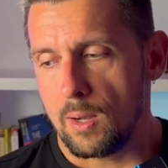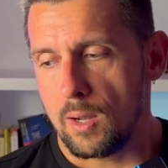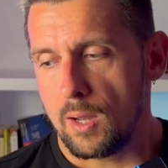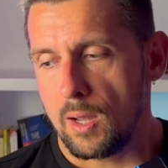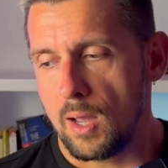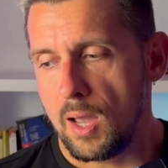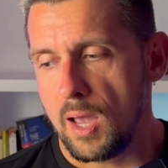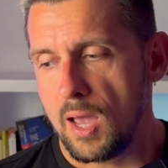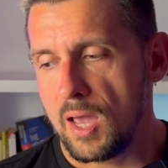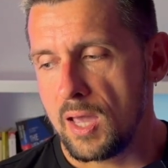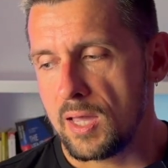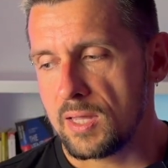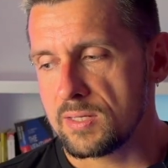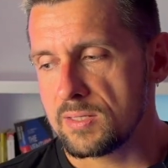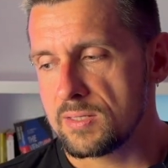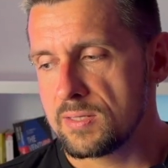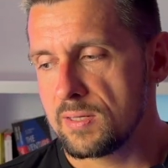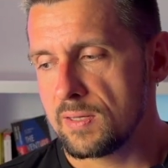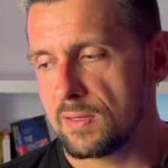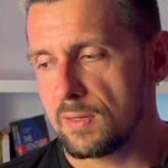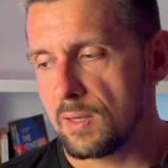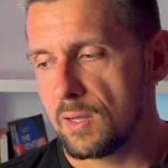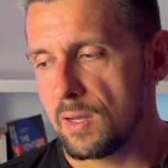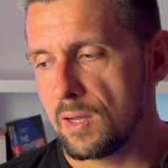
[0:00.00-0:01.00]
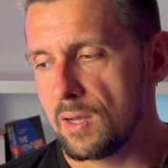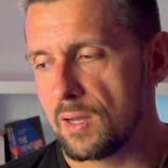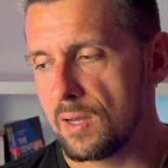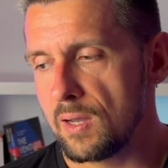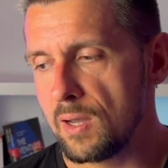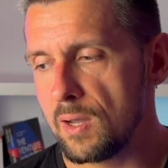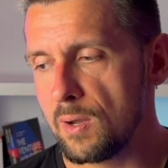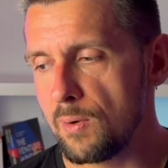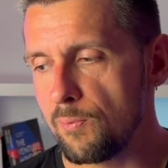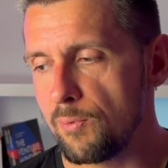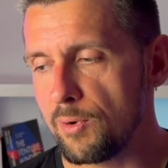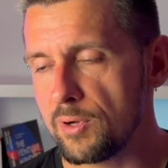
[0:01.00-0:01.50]
And
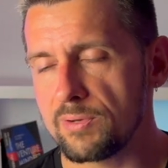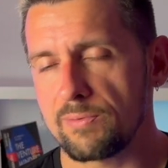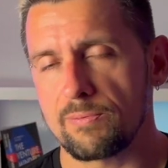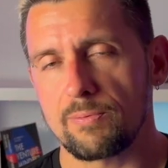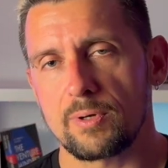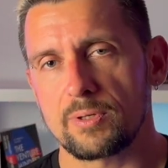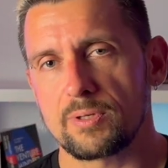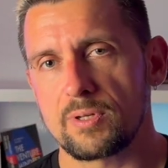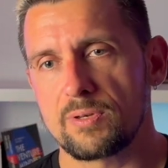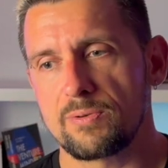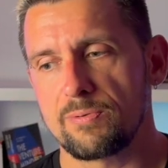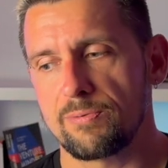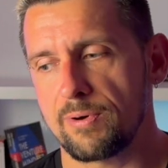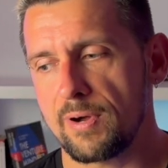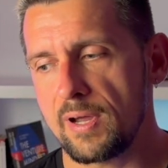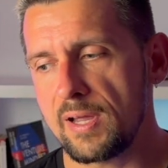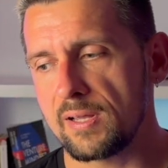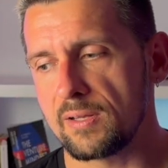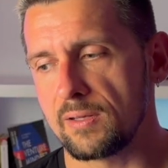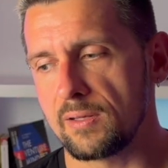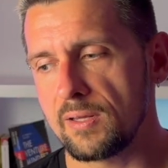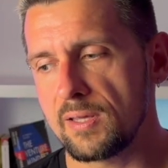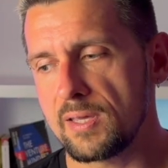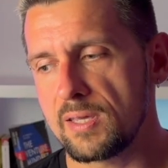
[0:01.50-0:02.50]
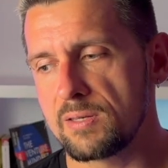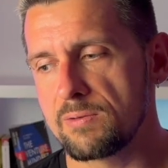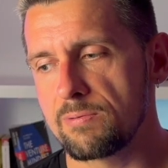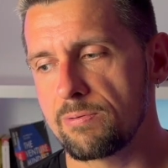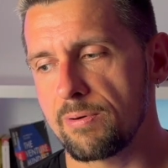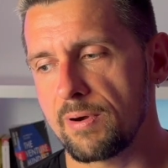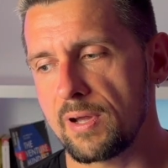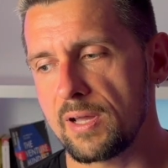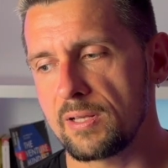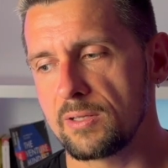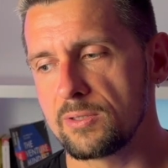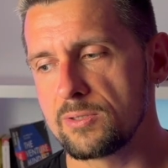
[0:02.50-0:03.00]
what it
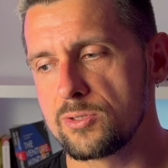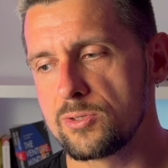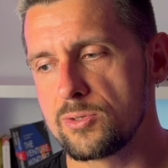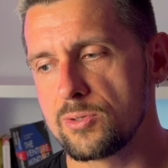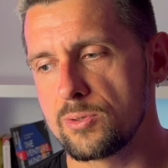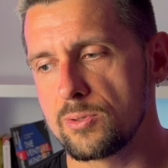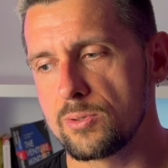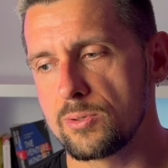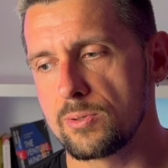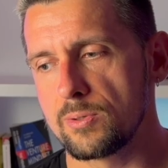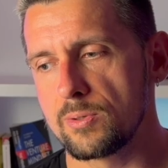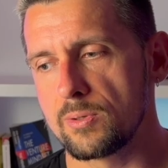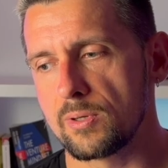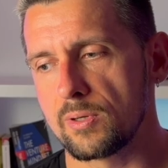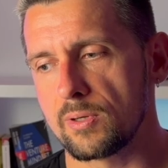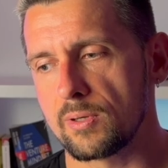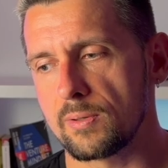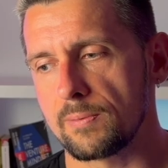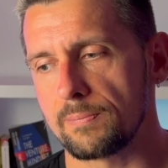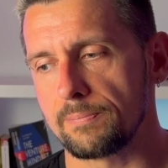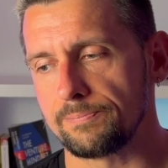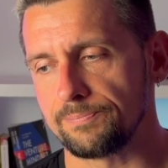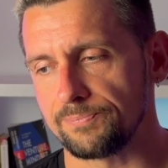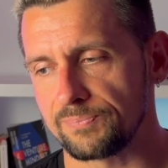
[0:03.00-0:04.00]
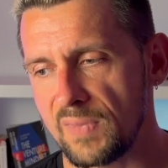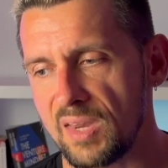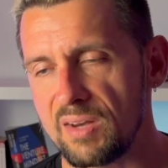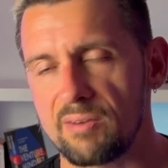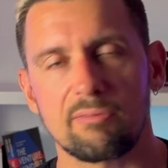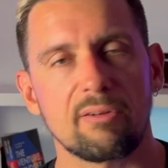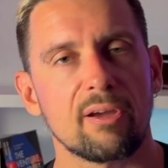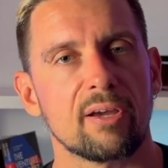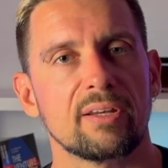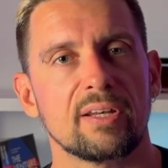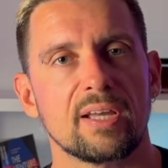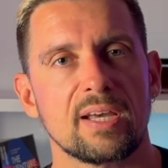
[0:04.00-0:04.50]
failed to
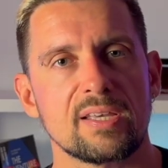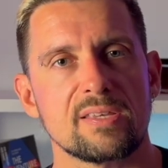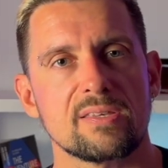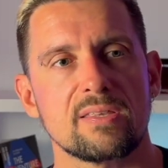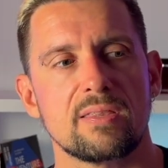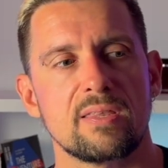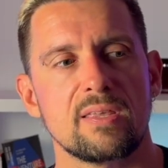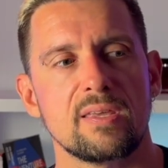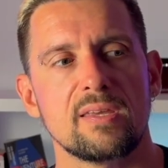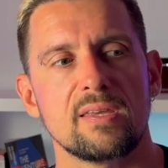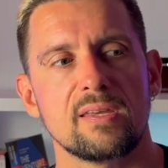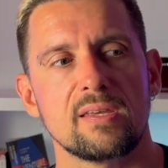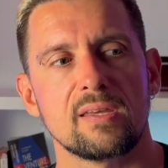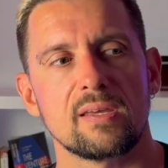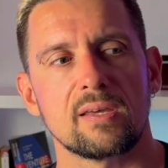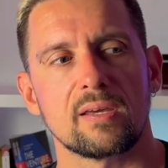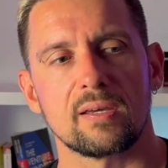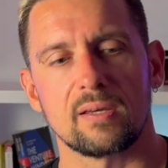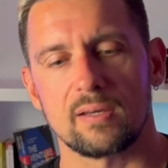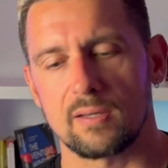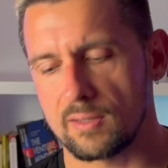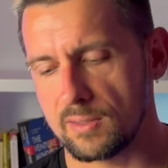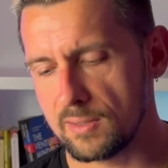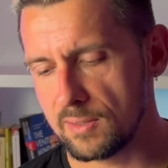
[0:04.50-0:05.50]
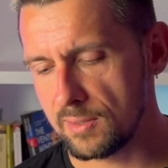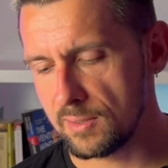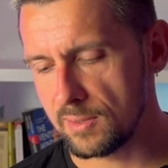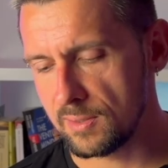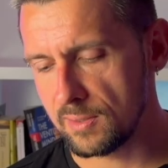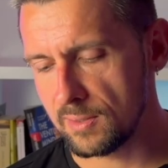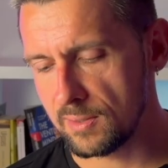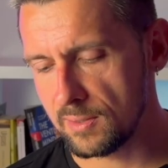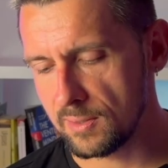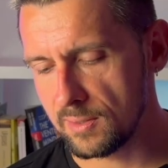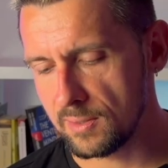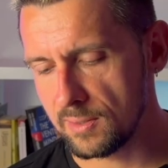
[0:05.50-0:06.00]
recognize the
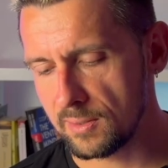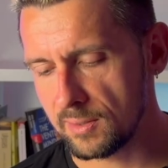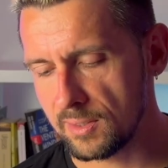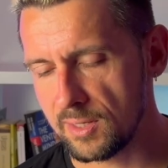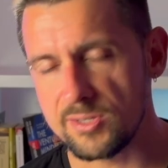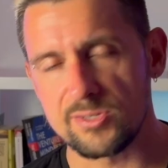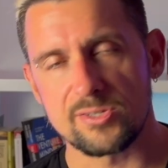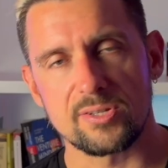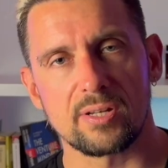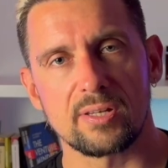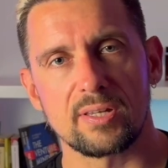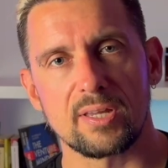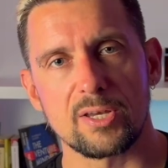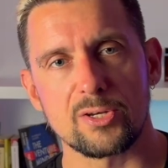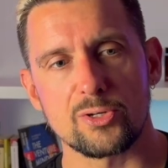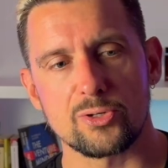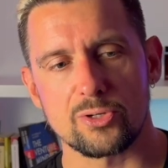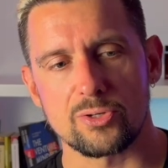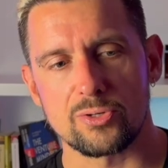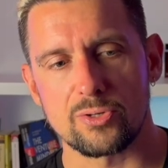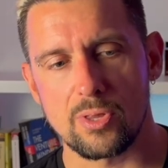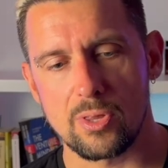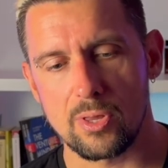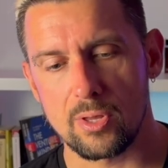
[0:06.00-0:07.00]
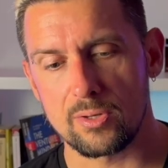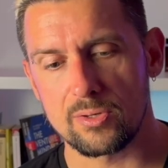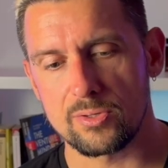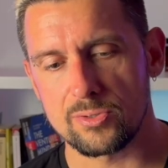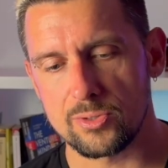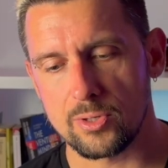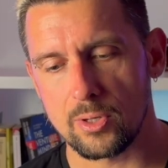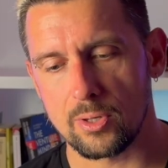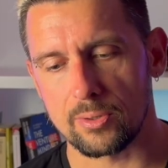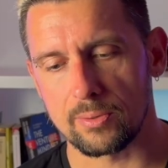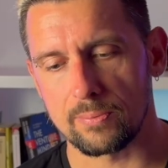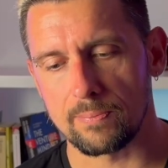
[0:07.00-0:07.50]
consolidation
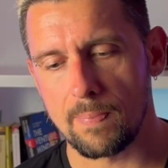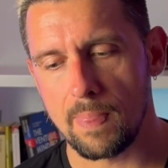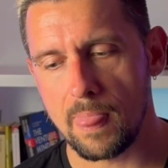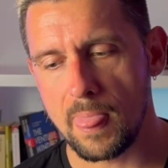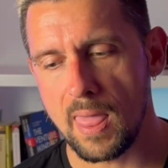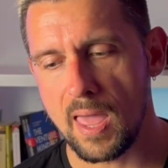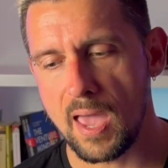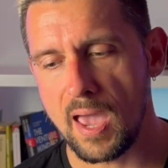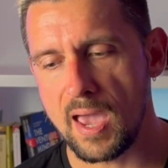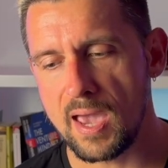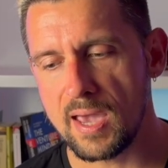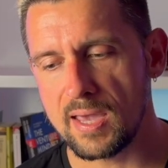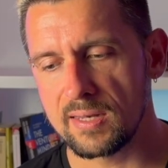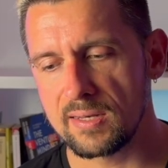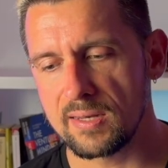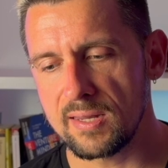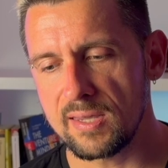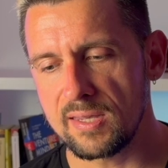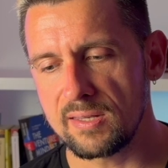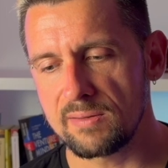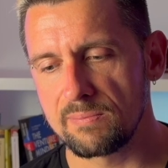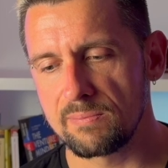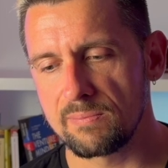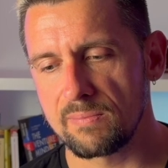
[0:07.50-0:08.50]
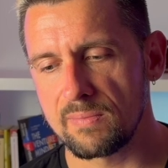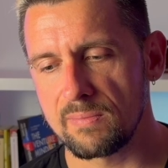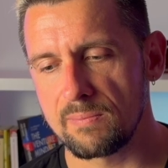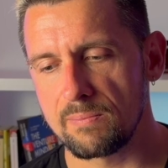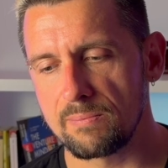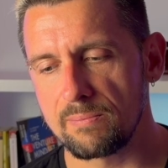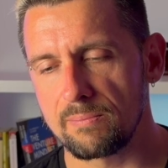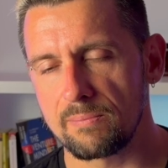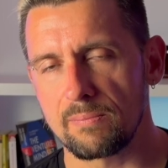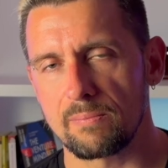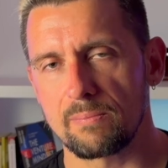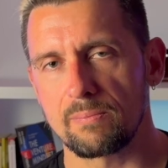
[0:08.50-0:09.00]
zone, and
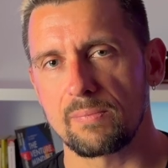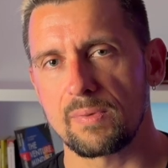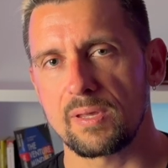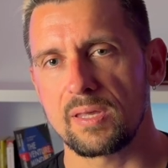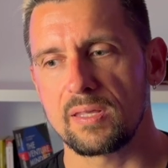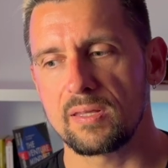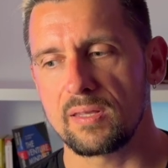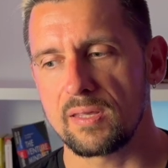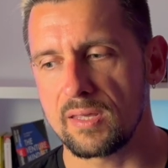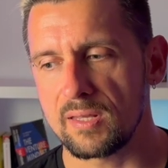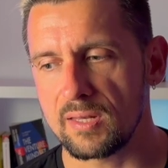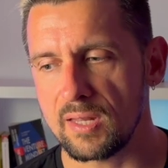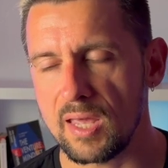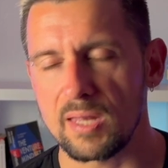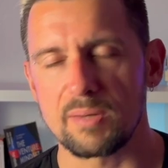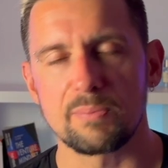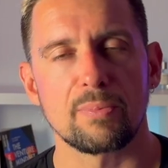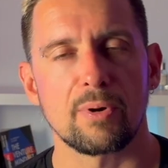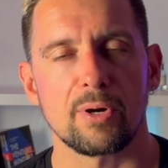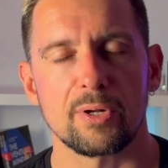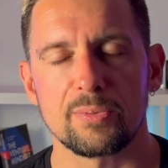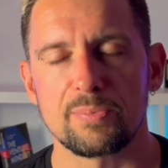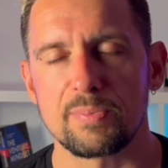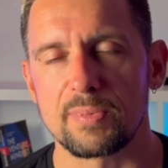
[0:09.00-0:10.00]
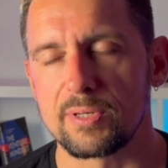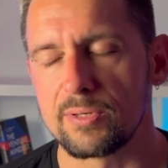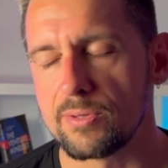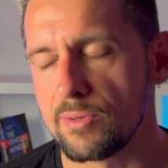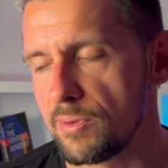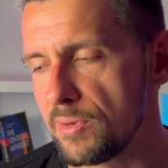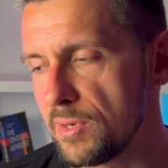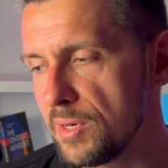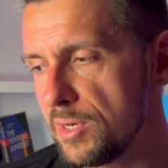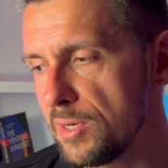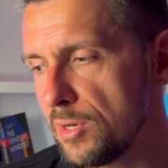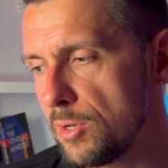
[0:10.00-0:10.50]
it had brought me to
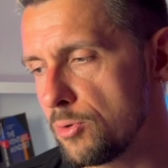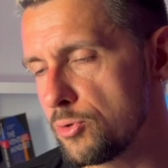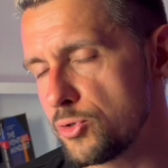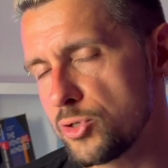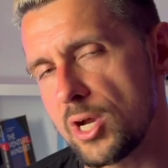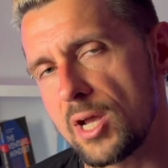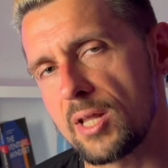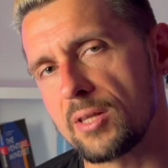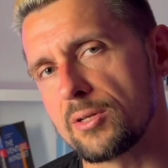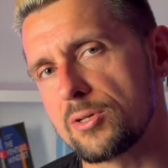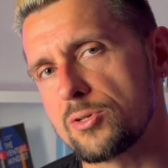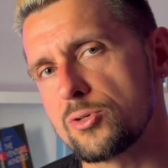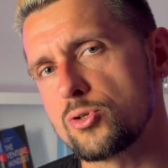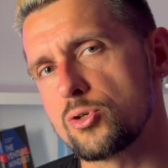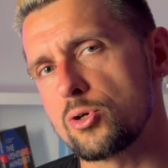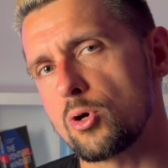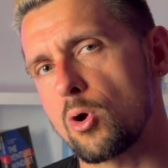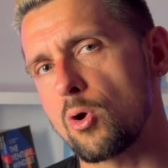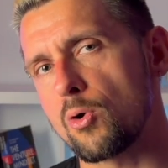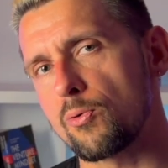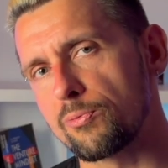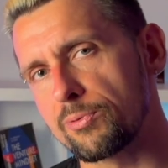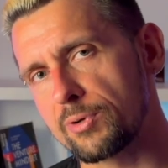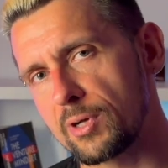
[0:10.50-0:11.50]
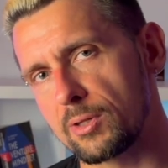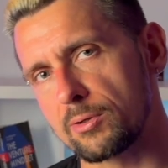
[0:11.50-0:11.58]
the new challenge of